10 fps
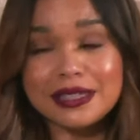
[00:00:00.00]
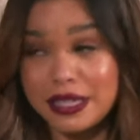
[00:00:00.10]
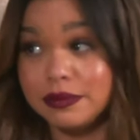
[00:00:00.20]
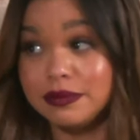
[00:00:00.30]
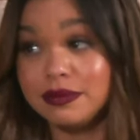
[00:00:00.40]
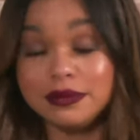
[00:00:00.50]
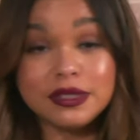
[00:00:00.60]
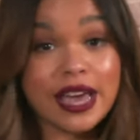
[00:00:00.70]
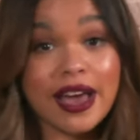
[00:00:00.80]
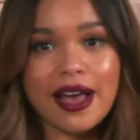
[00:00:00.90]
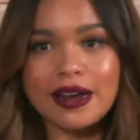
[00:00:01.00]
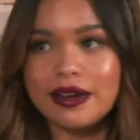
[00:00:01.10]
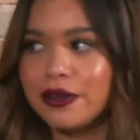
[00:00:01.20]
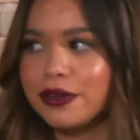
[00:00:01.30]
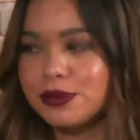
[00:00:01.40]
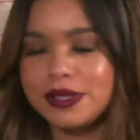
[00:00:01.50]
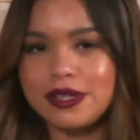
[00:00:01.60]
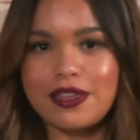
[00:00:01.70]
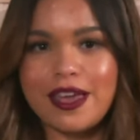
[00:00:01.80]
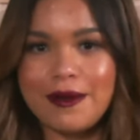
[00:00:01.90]
Weird. Yeah, I didn't know this was a
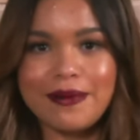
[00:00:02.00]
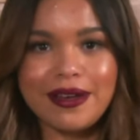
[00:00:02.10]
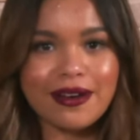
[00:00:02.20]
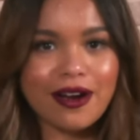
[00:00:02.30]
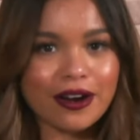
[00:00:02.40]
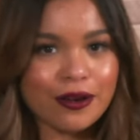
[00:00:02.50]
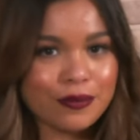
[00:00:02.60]
thing, but are